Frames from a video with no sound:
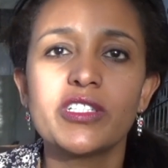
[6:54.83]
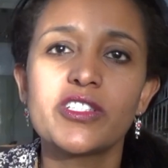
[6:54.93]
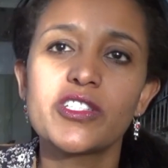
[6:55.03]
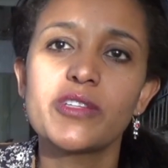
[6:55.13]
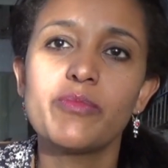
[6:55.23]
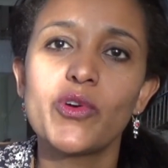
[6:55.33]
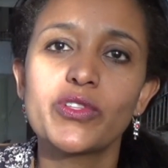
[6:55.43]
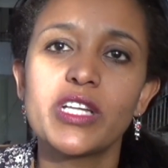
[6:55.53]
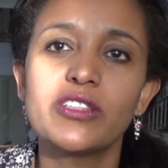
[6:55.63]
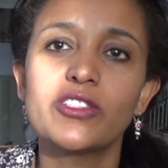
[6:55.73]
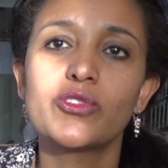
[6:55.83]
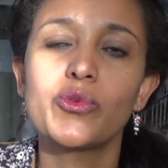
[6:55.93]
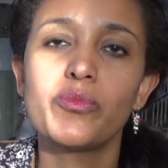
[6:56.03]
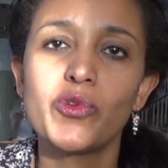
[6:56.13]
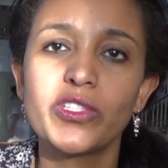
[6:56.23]
it's important to
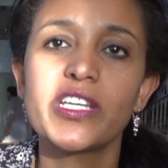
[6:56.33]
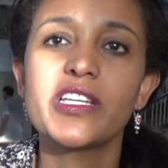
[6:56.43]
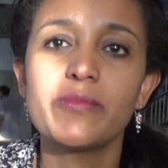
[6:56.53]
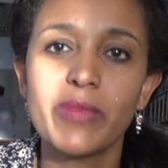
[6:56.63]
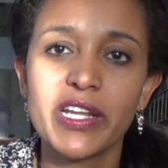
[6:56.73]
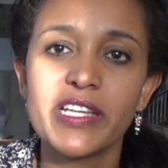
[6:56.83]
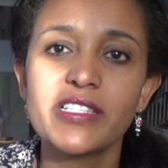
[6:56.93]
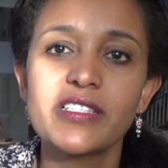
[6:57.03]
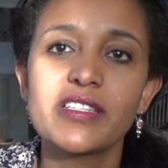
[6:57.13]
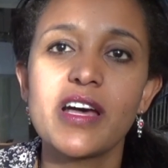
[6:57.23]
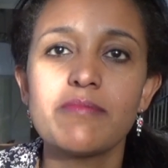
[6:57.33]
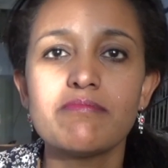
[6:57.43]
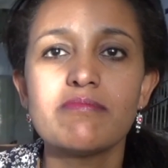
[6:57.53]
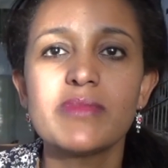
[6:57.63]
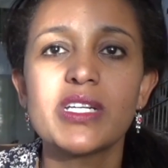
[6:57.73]
put in place
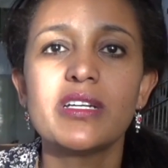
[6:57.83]
some